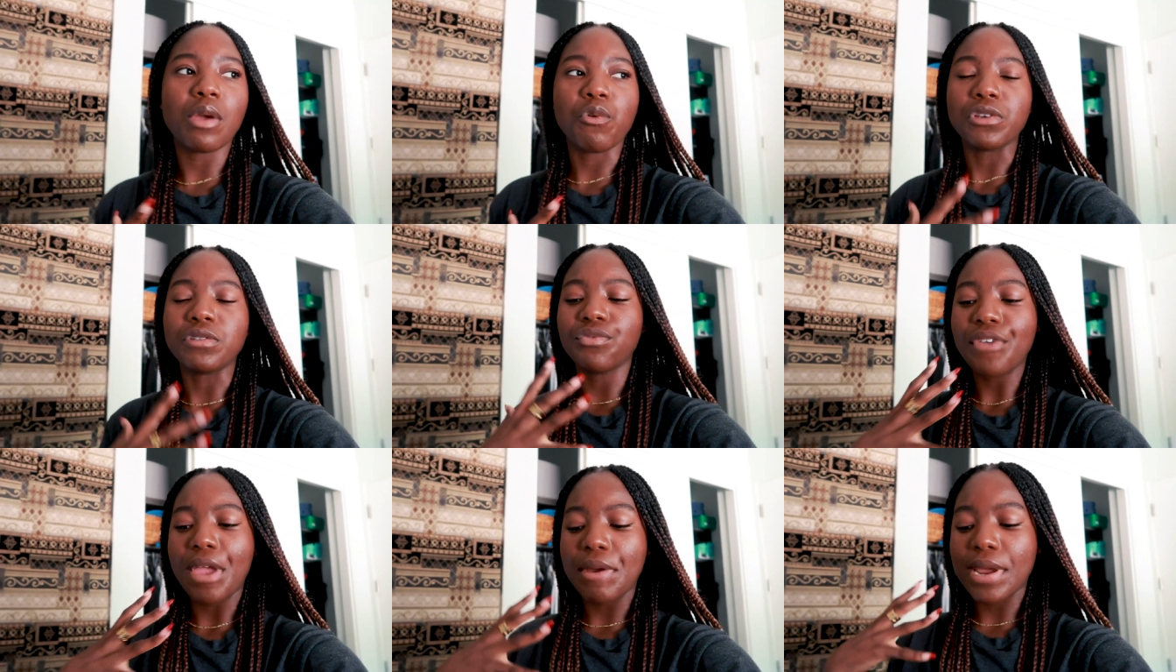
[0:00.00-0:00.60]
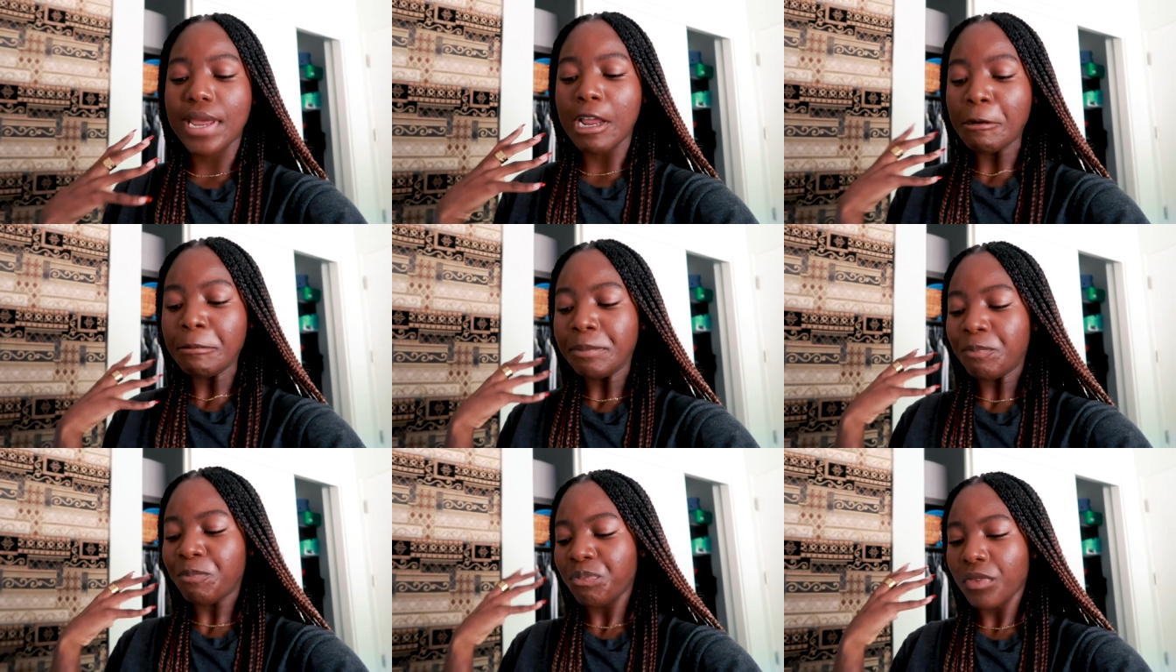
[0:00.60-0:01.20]
It was very
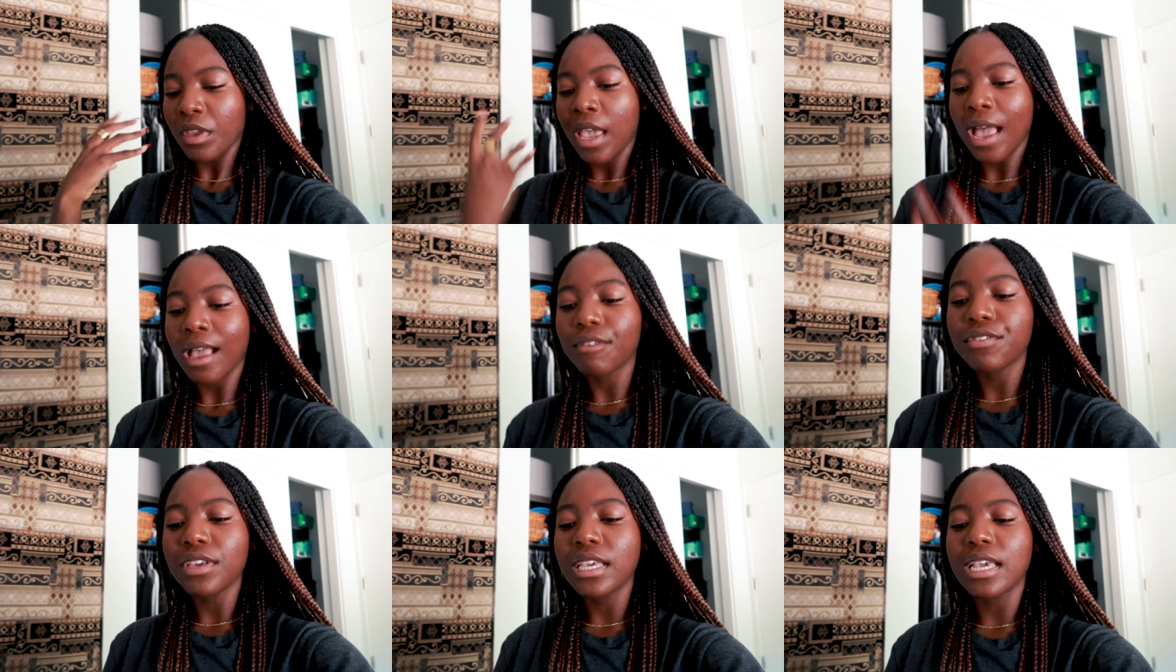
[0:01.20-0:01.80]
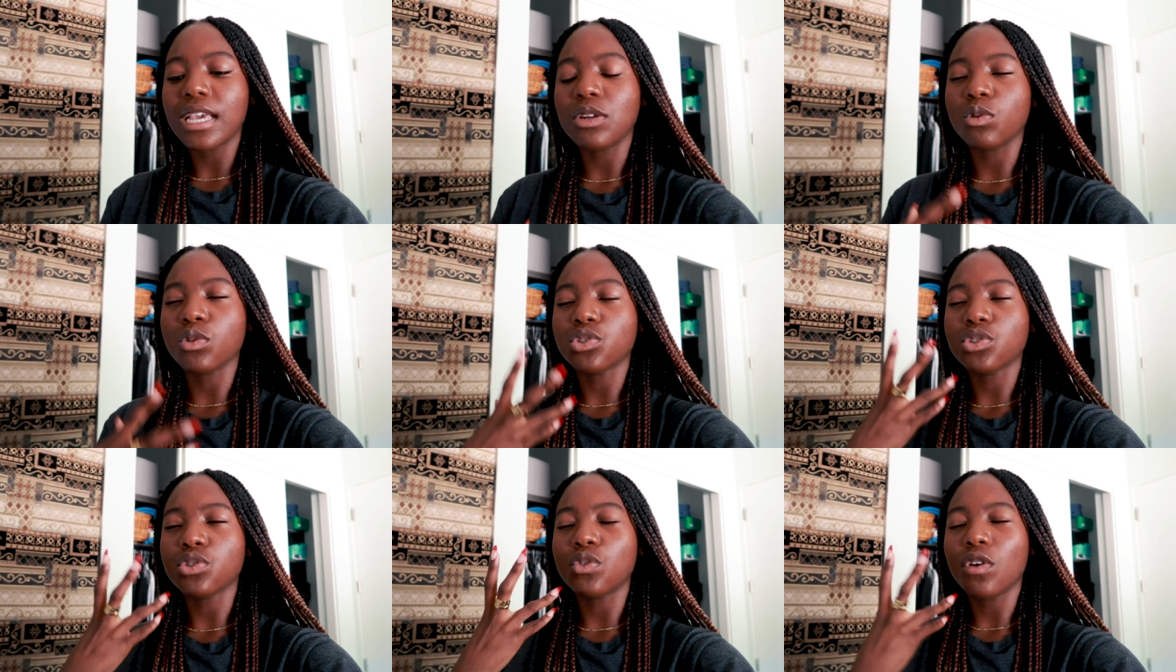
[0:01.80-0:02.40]
heavy and
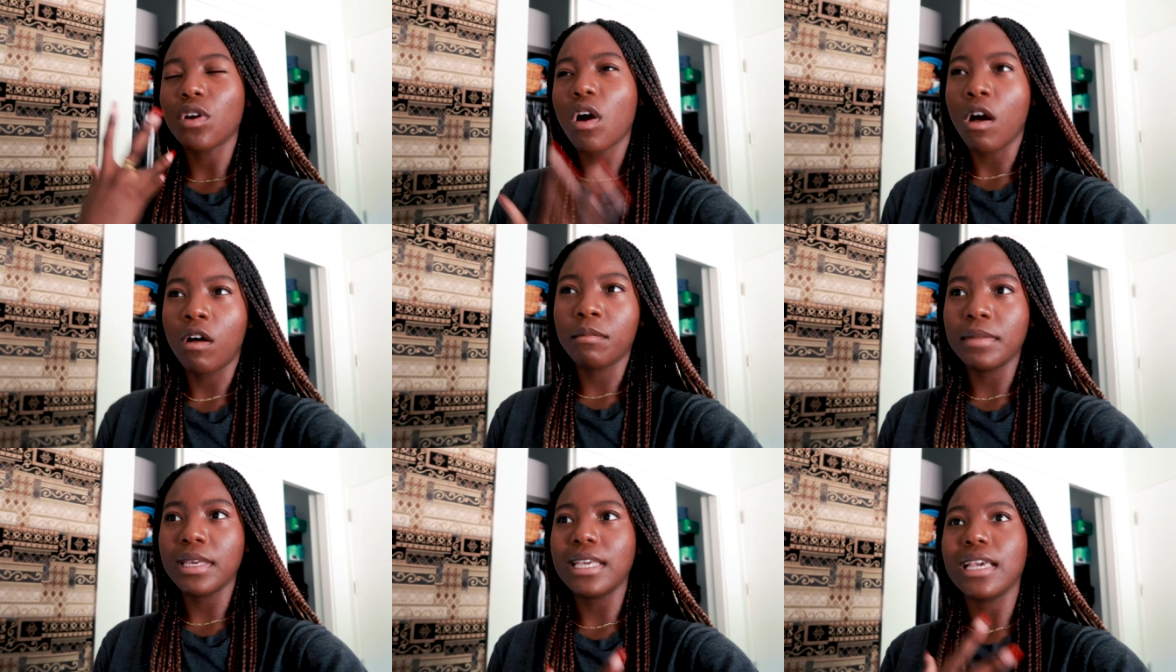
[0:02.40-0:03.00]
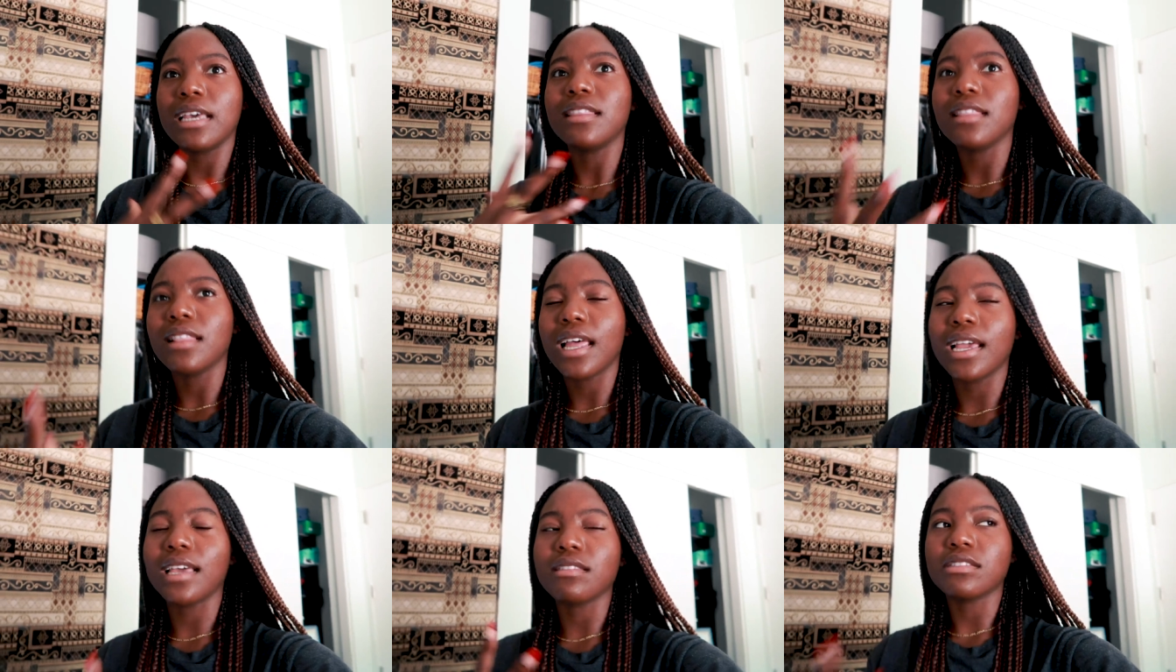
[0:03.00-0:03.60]
also calming and
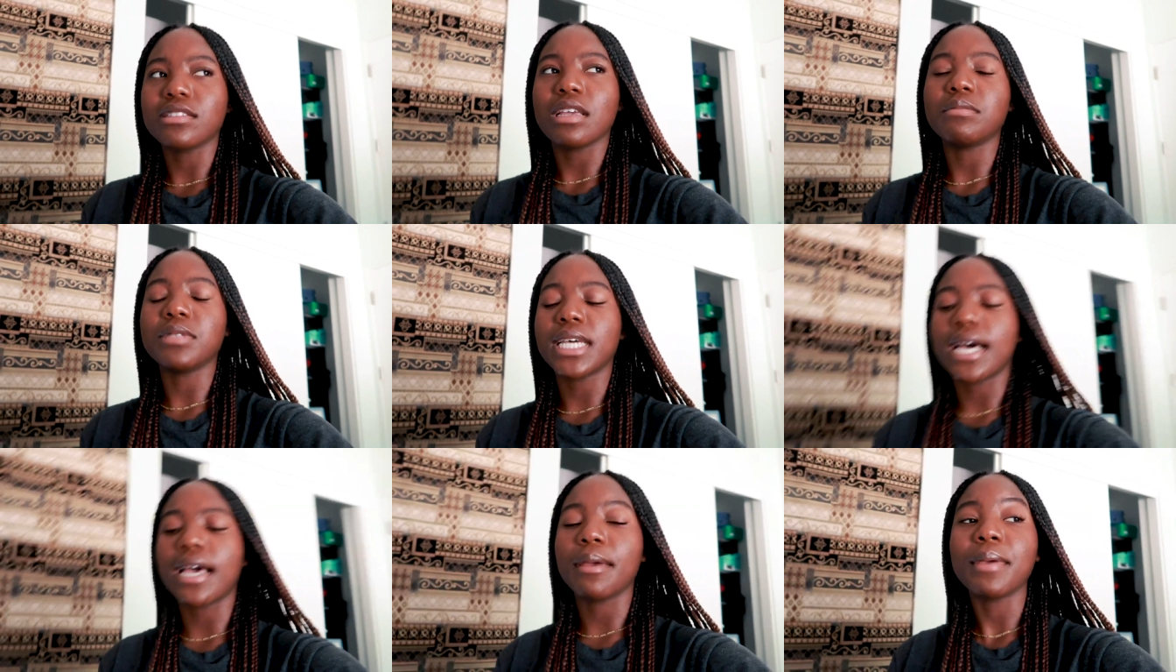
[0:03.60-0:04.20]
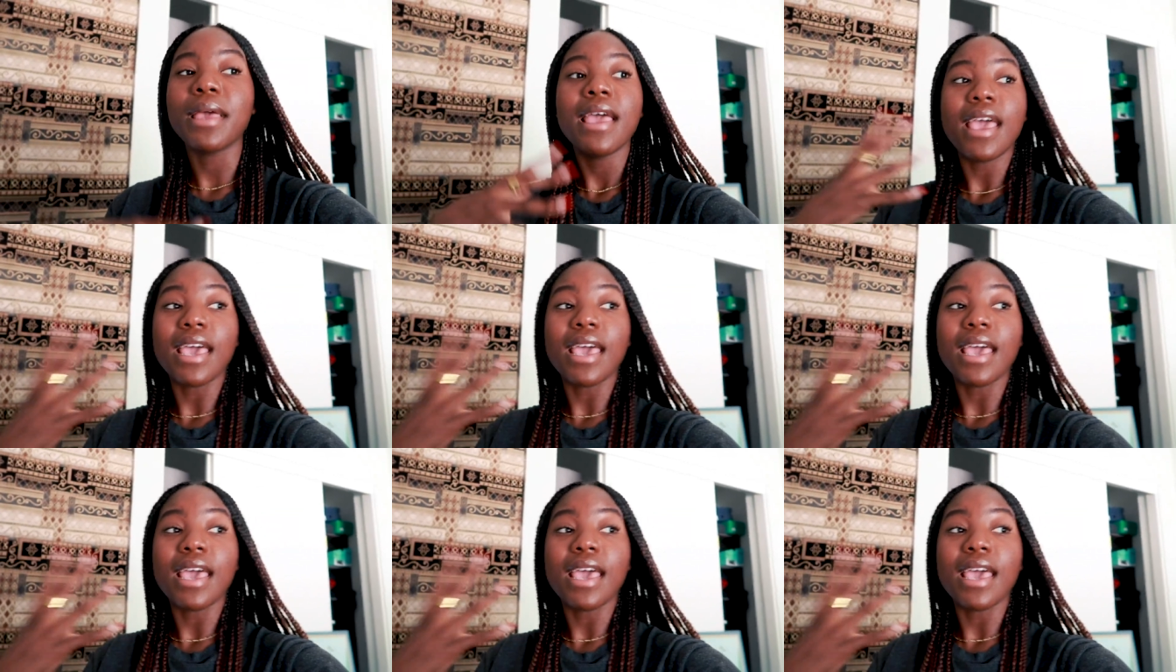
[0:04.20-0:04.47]
light at the same time